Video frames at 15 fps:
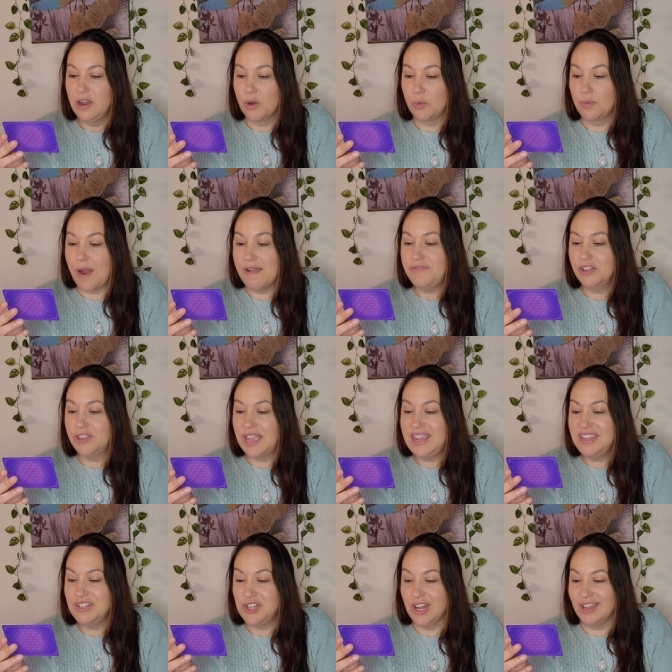
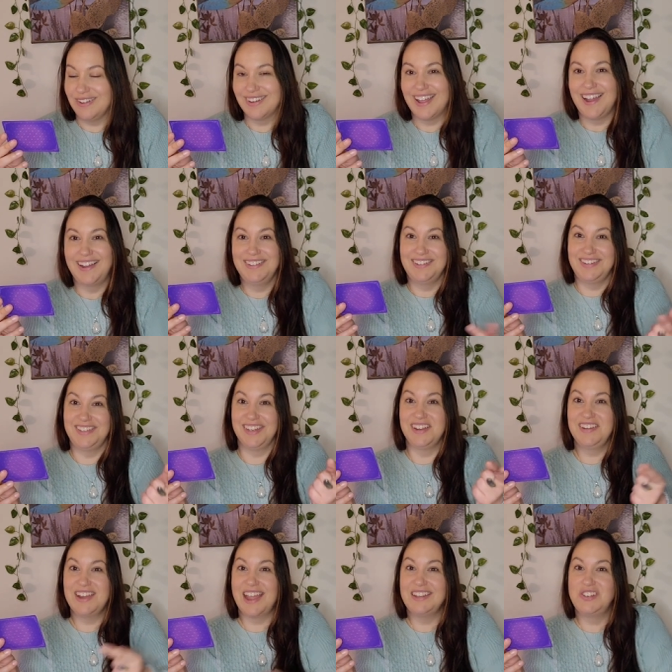Revelation.
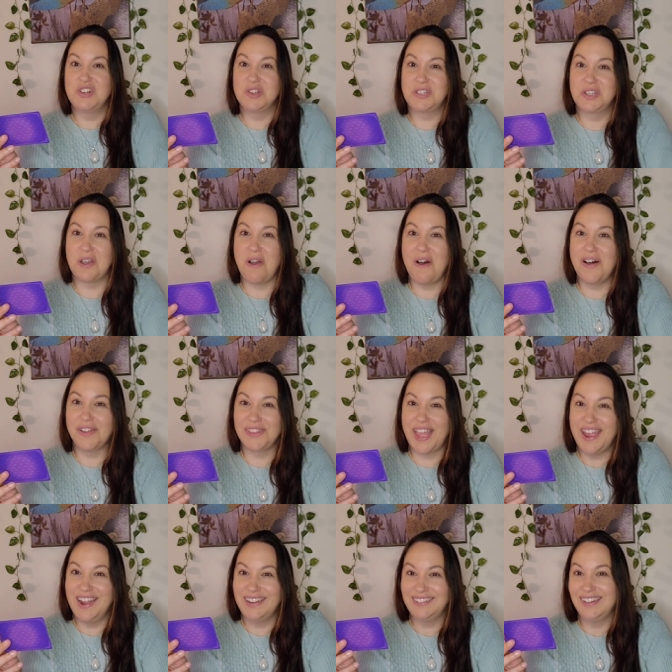Didn't I just call
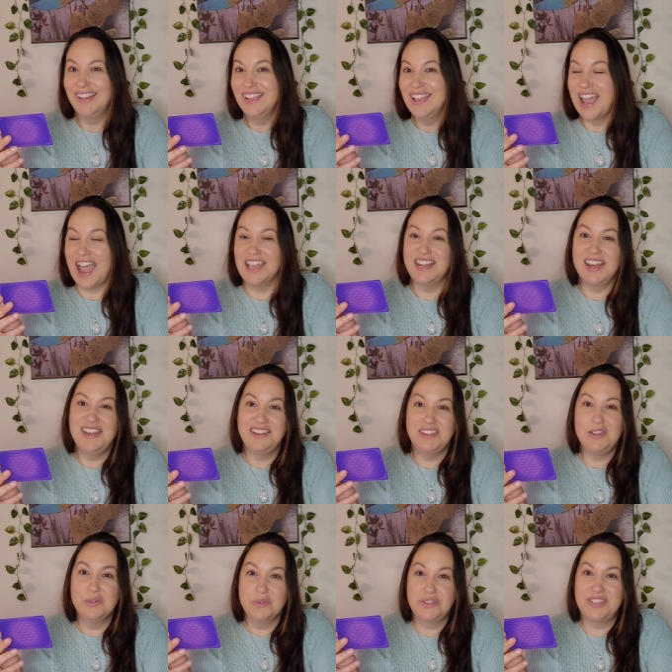that? I didn't
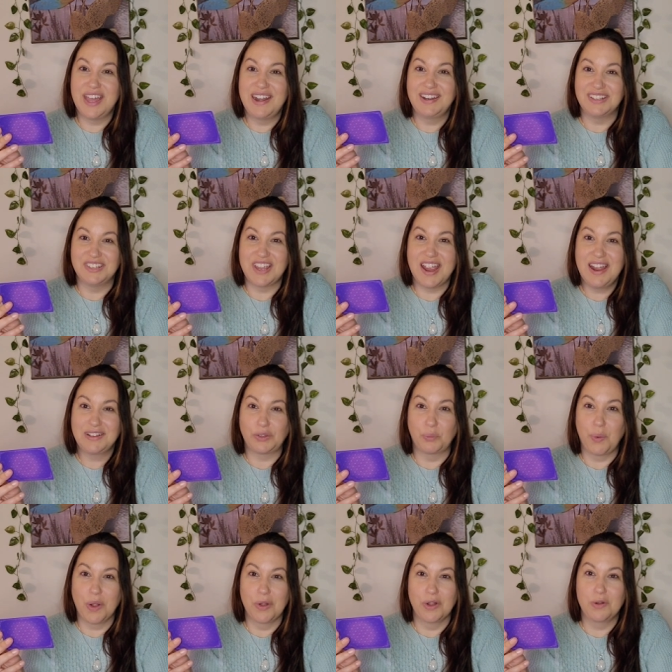use that exact
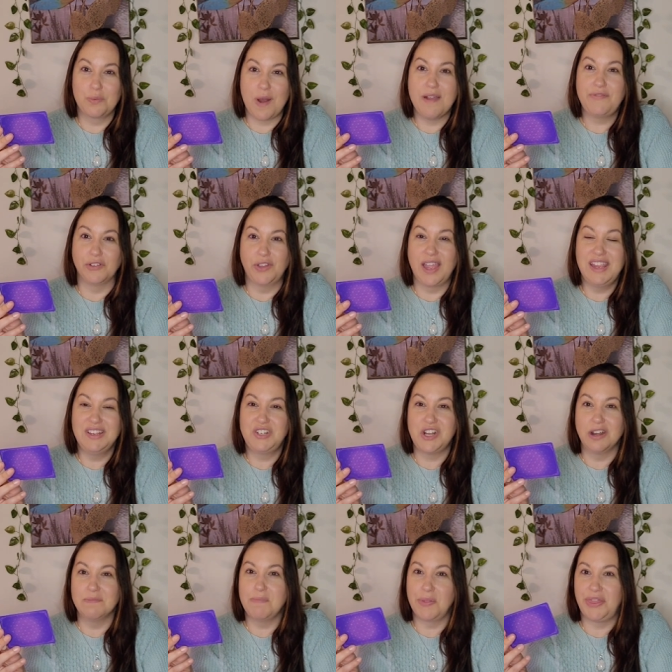word,
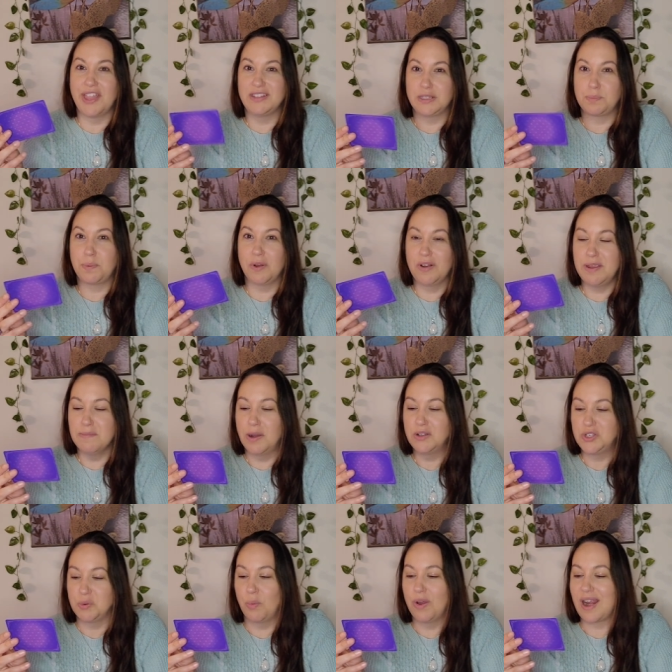revelation, but that's pretty
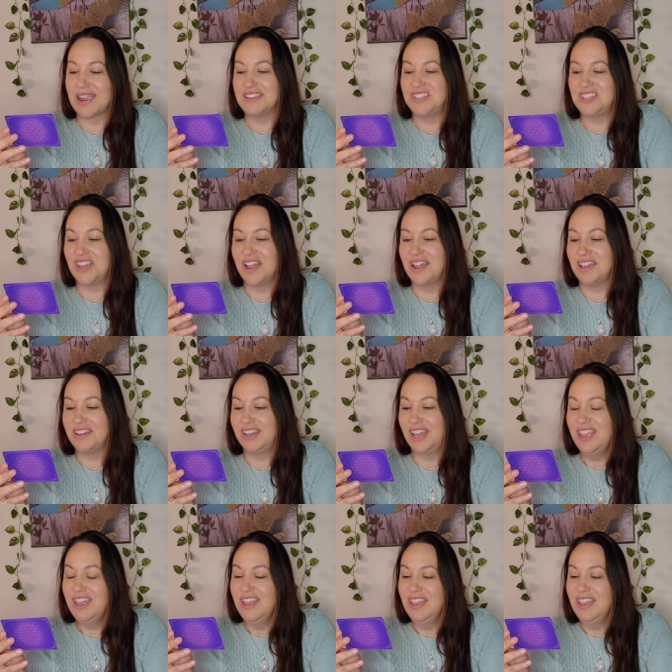much what I said.